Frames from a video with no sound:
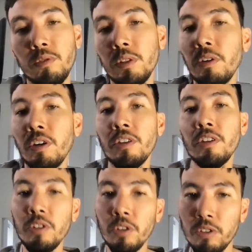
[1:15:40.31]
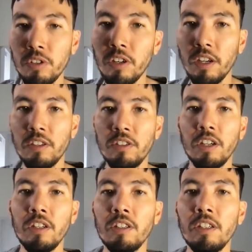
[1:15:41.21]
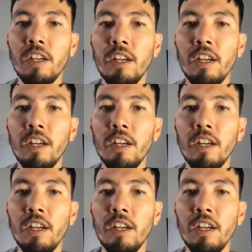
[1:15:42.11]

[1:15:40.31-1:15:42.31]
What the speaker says: we were on the New York Stock Exchange.